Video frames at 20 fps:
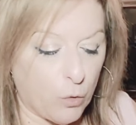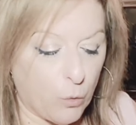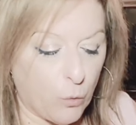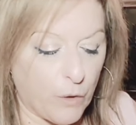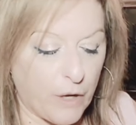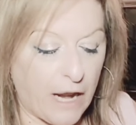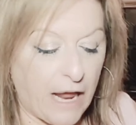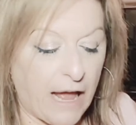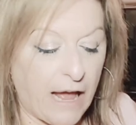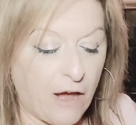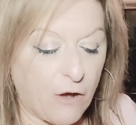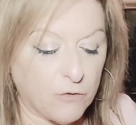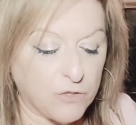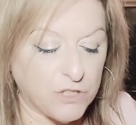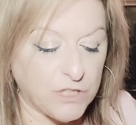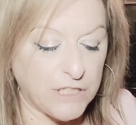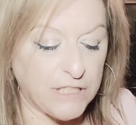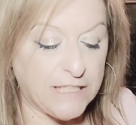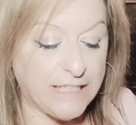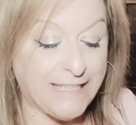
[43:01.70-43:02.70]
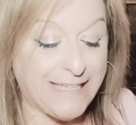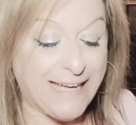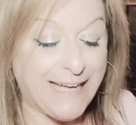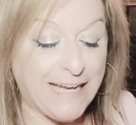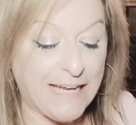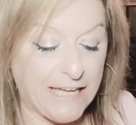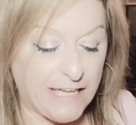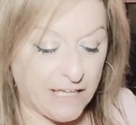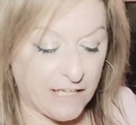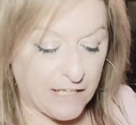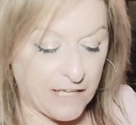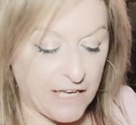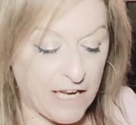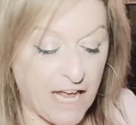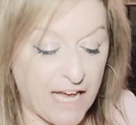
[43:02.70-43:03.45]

without getting an